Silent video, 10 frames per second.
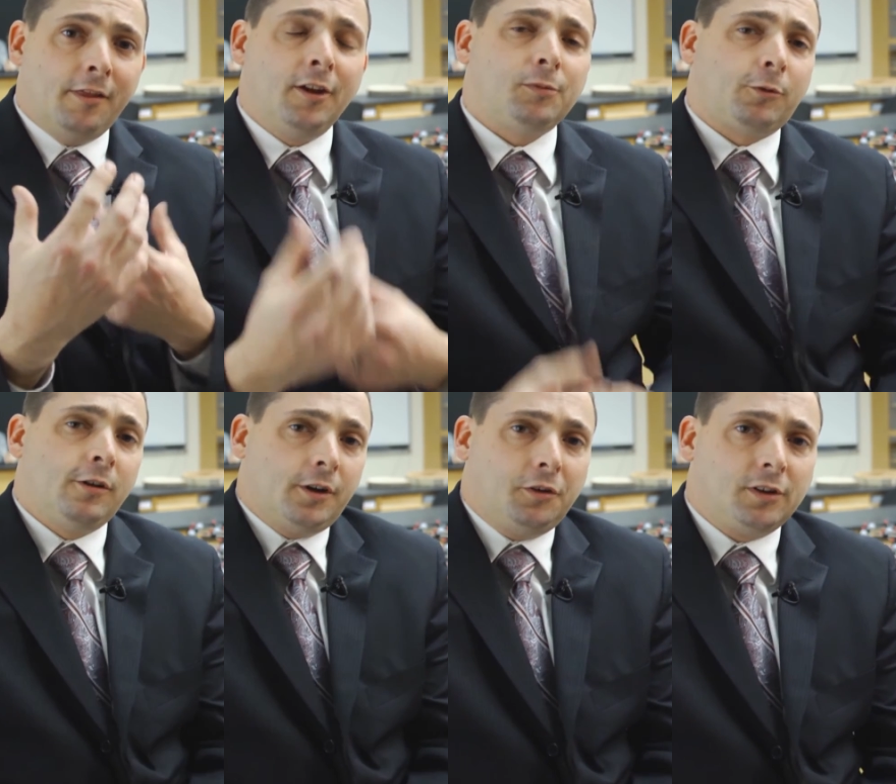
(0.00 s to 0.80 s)
This
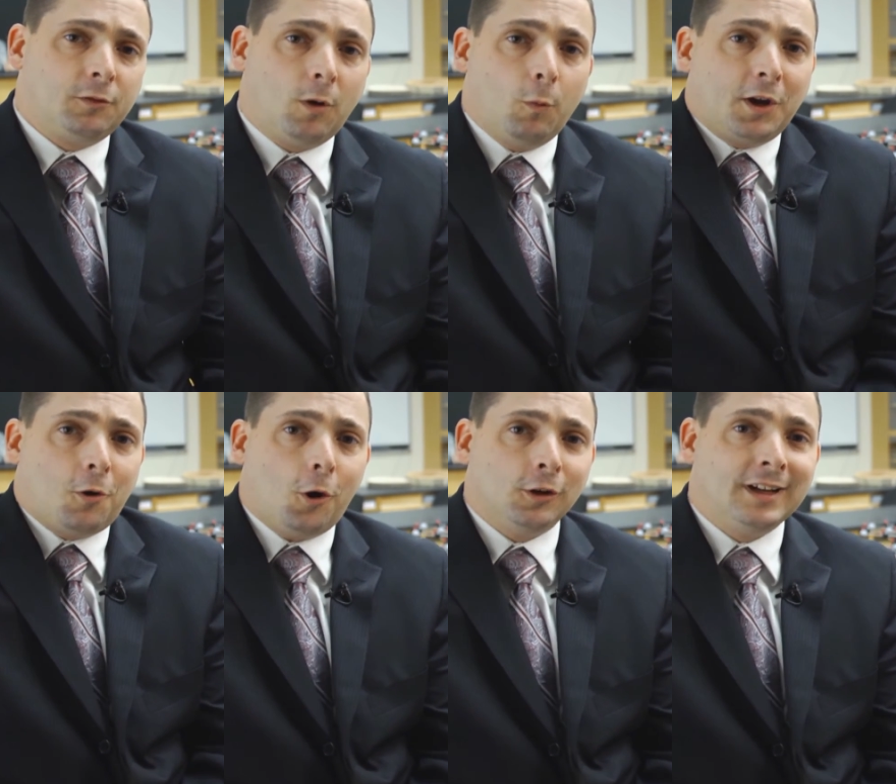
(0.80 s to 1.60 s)
produces what we
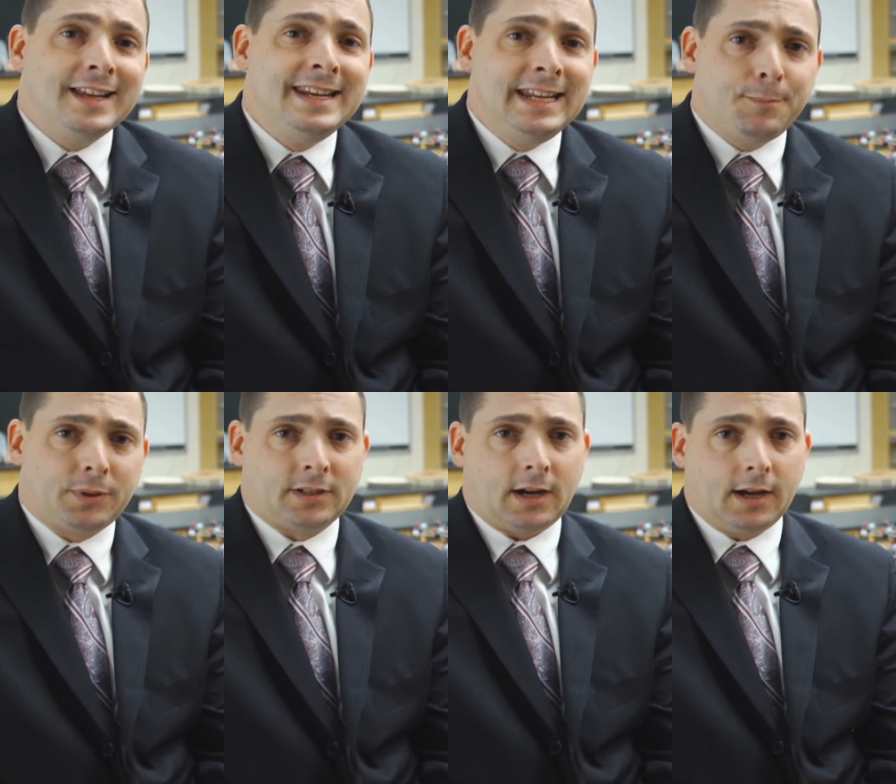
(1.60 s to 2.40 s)
call a
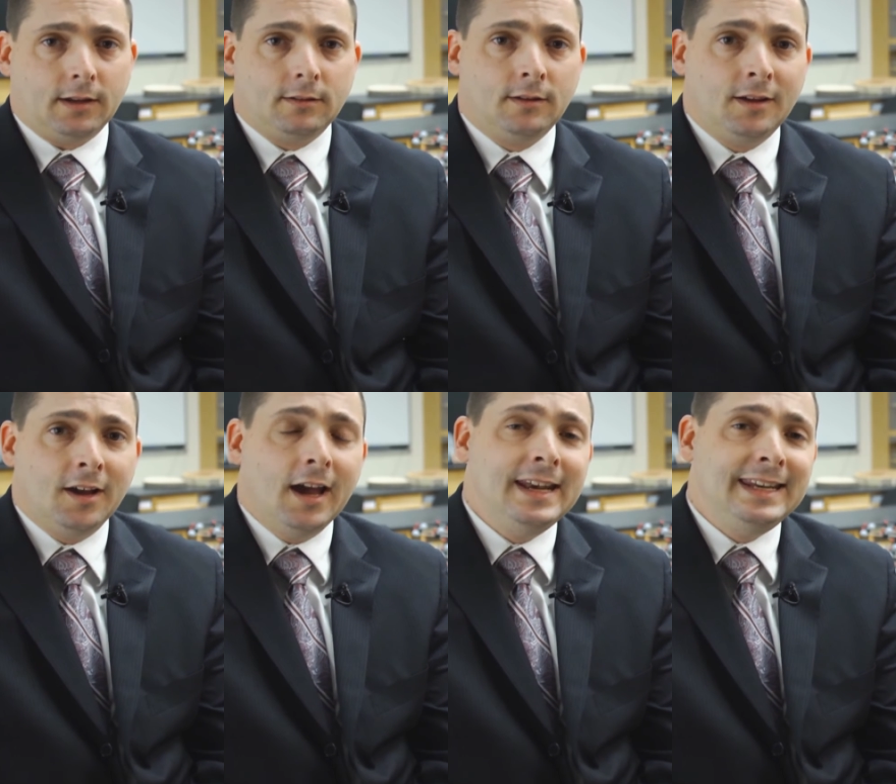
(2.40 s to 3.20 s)
neap tide.
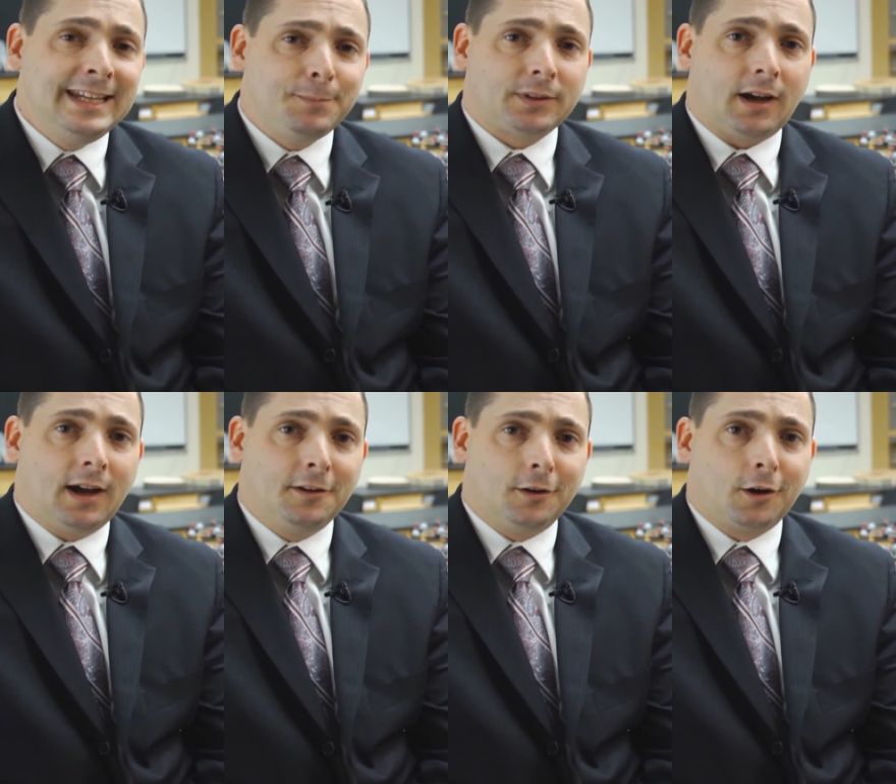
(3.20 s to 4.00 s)
A neap
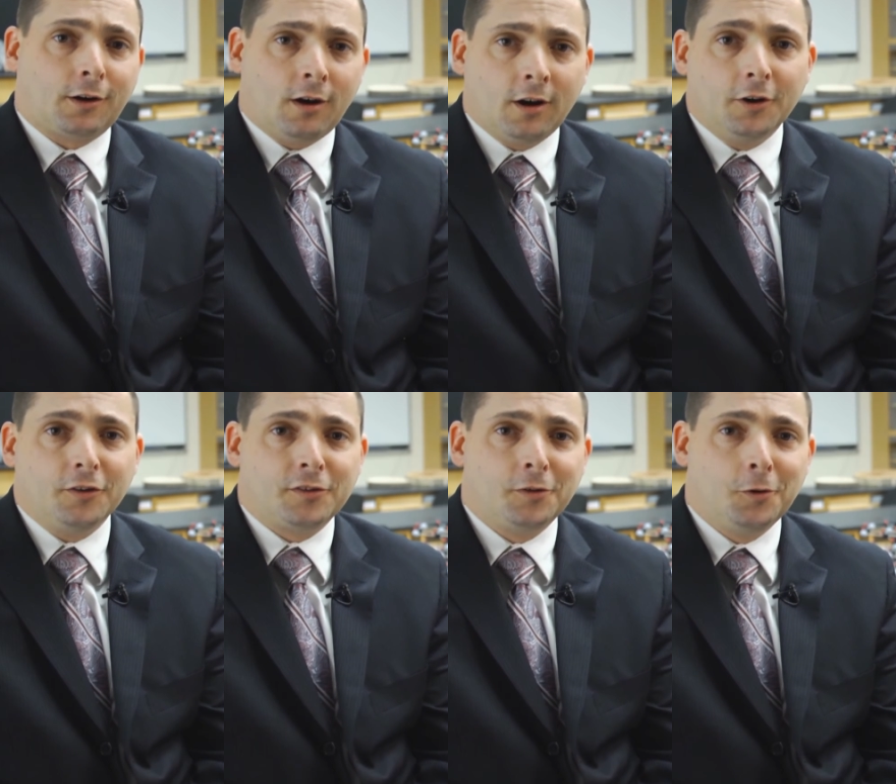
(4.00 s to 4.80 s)
tide
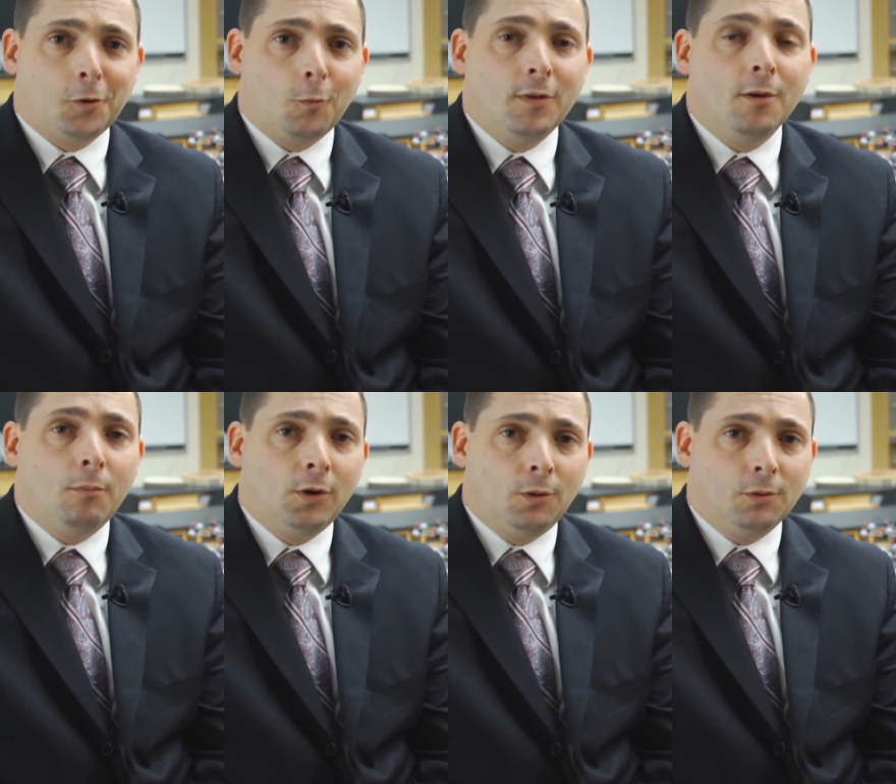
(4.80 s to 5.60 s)
occurs when the
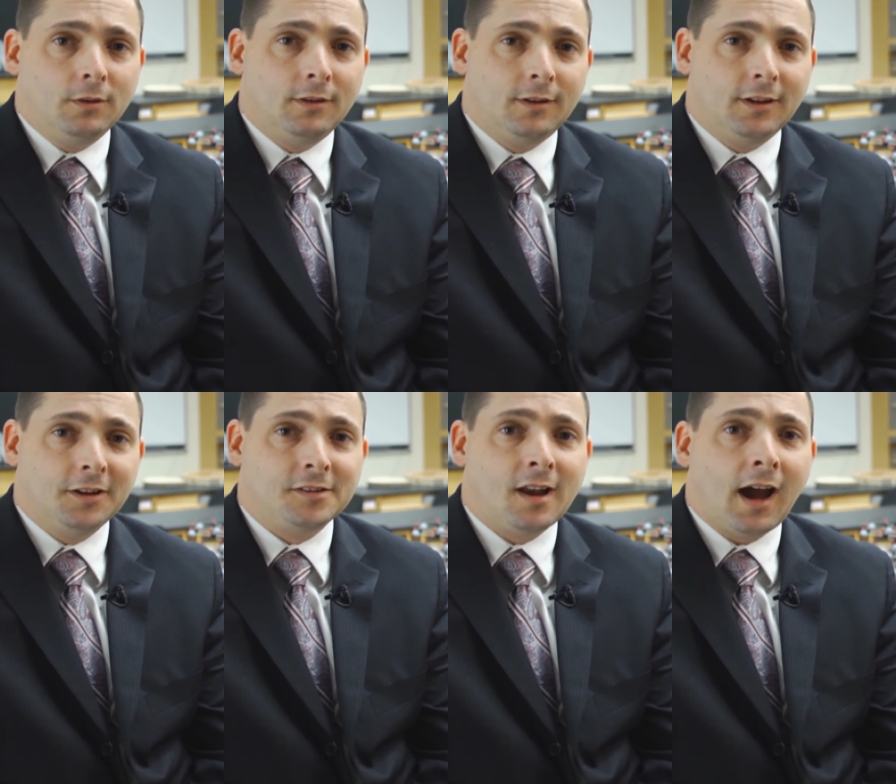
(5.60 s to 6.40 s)
moon
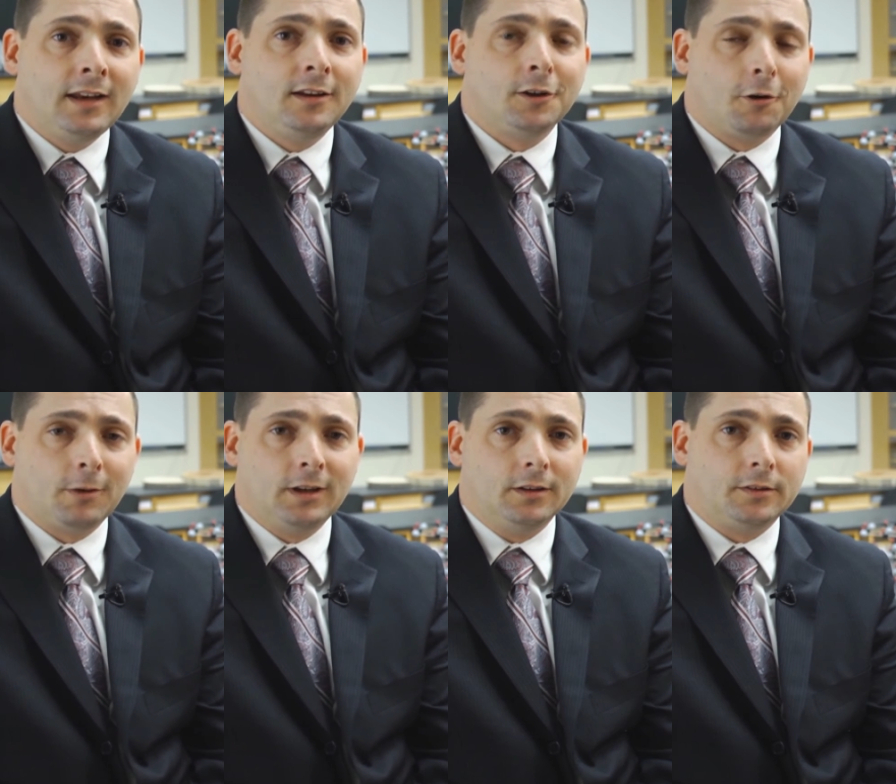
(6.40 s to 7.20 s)
is 90
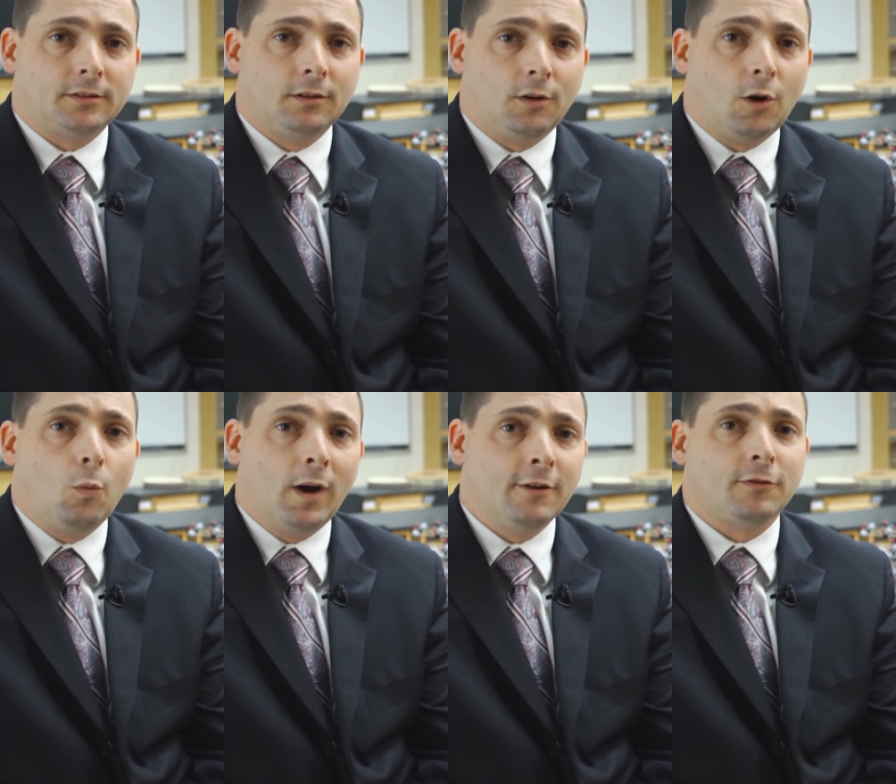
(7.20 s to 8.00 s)
degrees
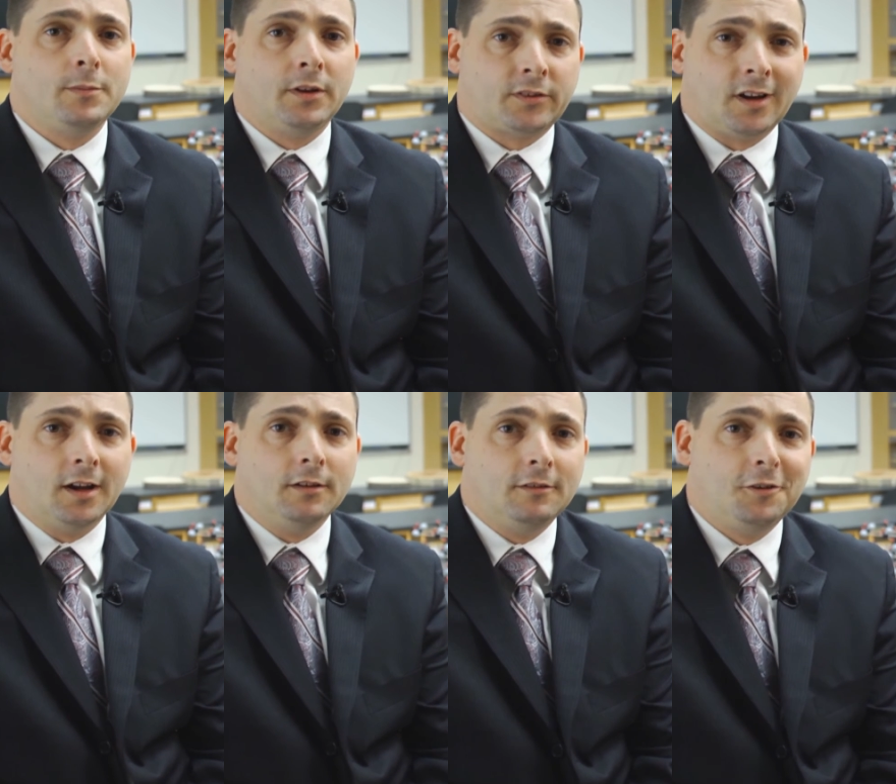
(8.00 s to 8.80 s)
away from the
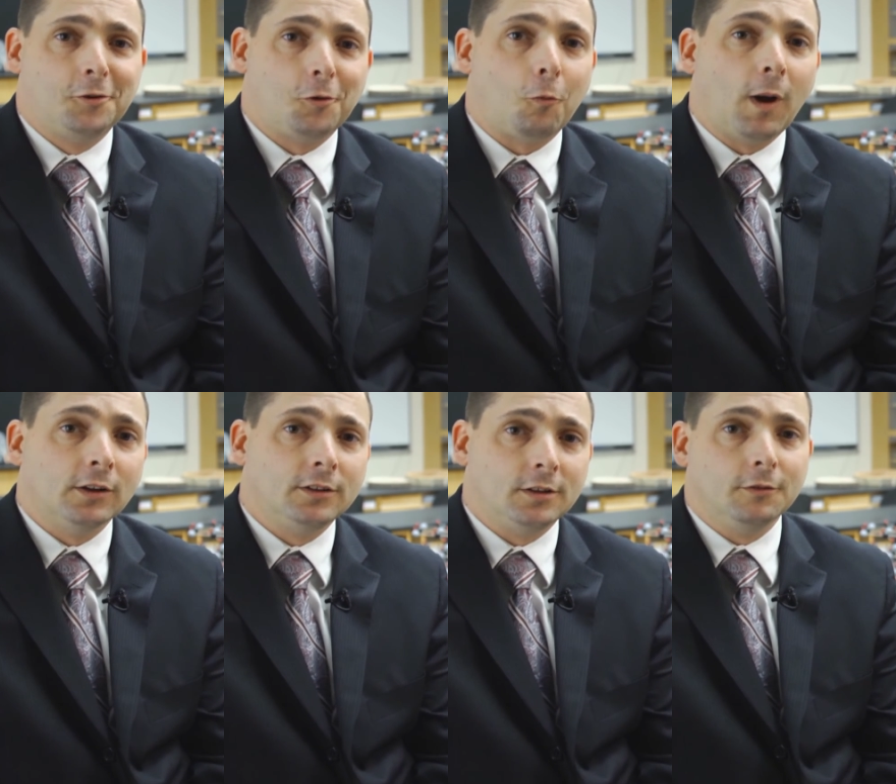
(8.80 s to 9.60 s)
sun
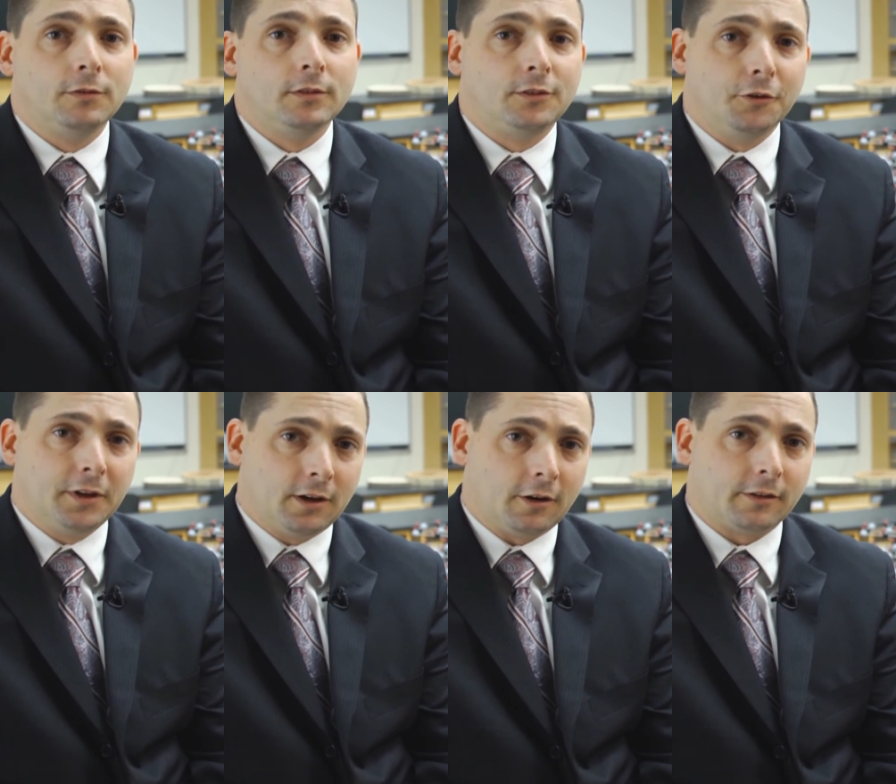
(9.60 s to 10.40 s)
relative to
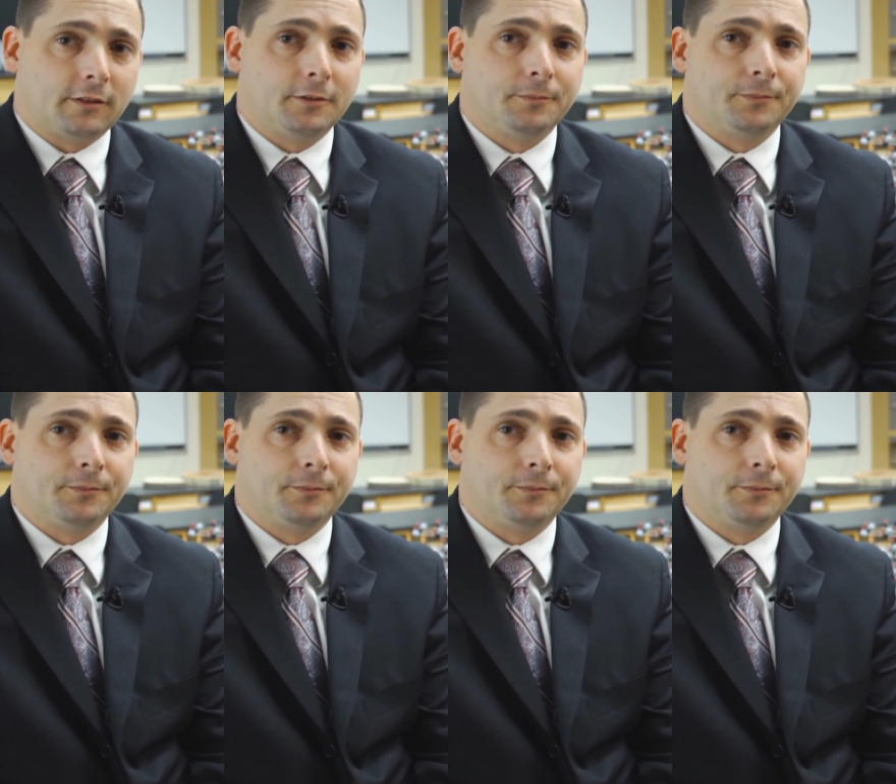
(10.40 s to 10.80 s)
the Earth.